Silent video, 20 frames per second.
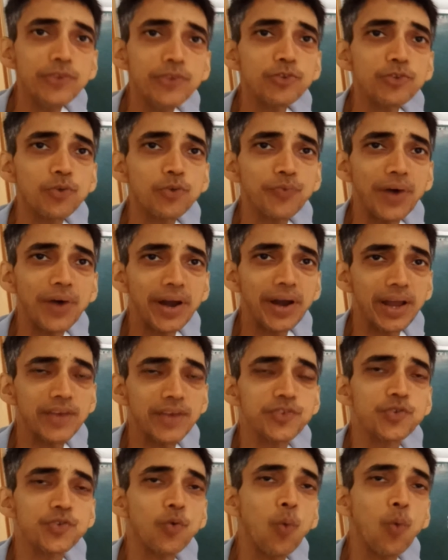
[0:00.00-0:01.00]
So far
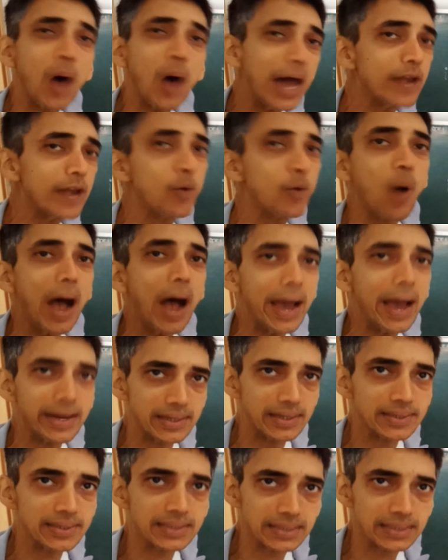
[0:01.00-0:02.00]
as one wire
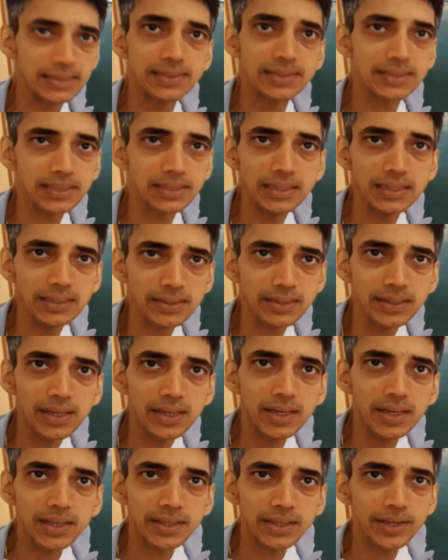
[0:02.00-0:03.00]
is concerned,
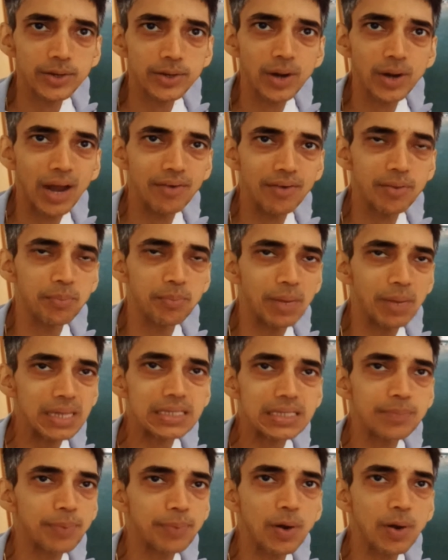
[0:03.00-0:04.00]
that you're having
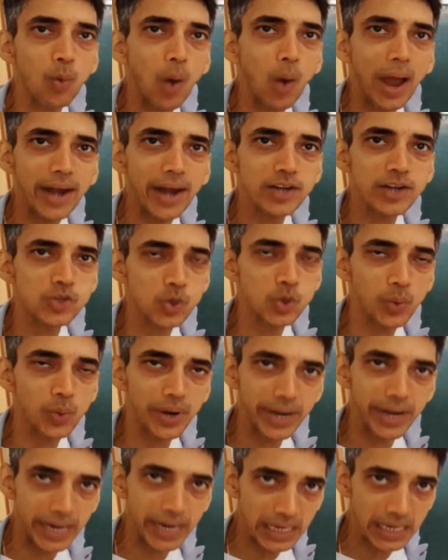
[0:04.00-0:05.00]
multiple wires over
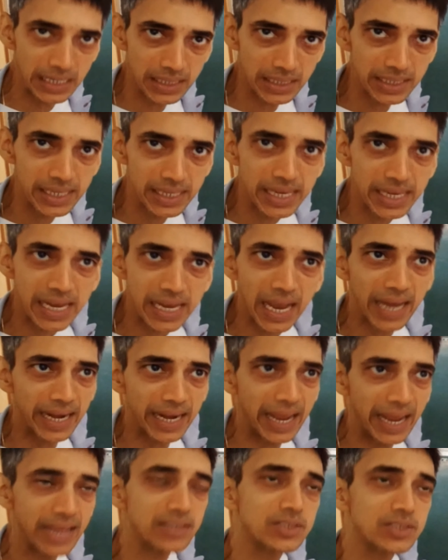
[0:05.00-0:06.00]
here. And
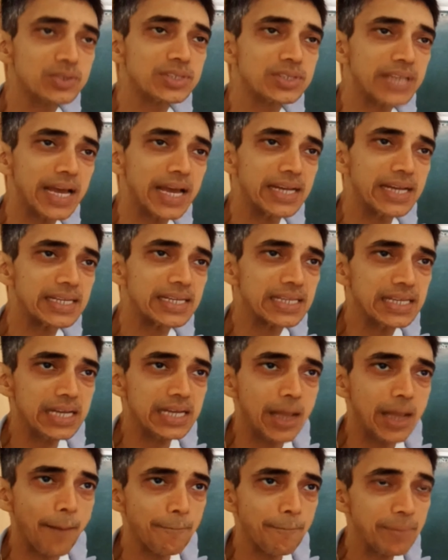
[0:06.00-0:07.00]
as you said,
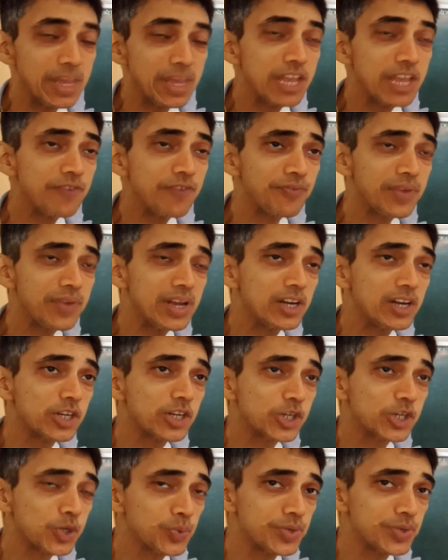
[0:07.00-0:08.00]
B field
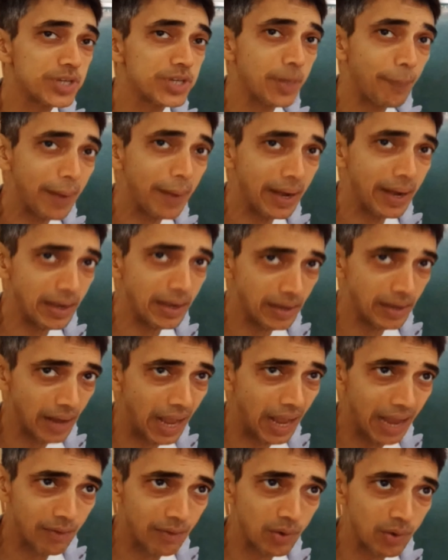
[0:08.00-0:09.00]
should depend.
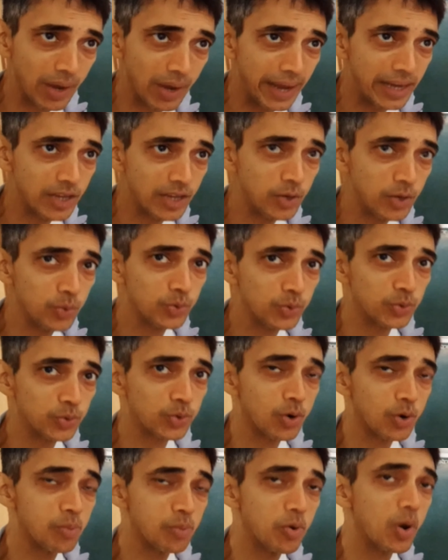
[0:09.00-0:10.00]
I would like you to
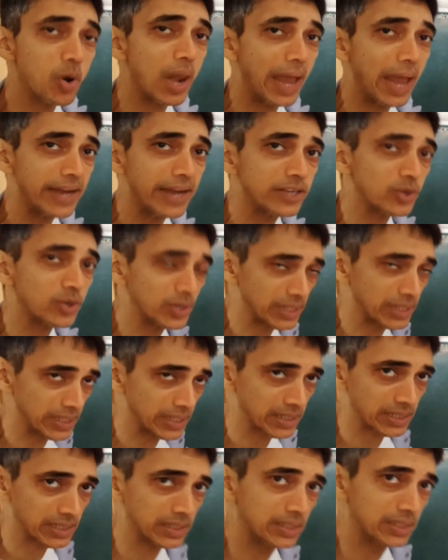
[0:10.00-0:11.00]
throw more light on
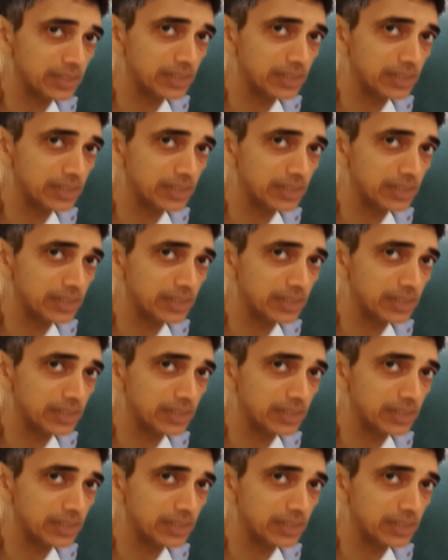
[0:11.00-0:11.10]
it.